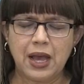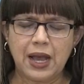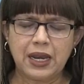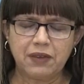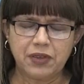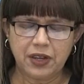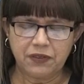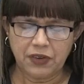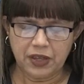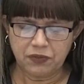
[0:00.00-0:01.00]
Our loving
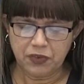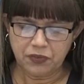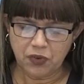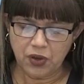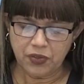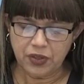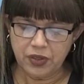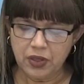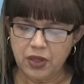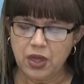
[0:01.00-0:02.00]
and faithful
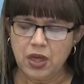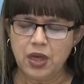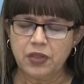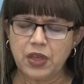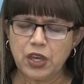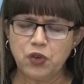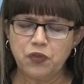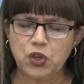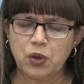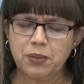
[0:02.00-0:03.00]
Father, thank you
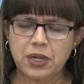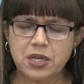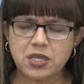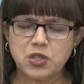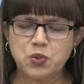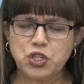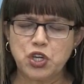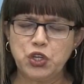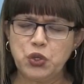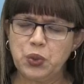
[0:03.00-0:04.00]
for your mercies which
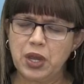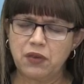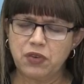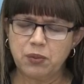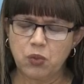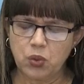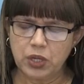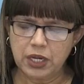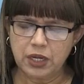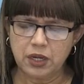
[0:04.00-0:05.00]
are new every
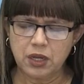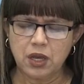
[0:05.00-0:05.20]
morning.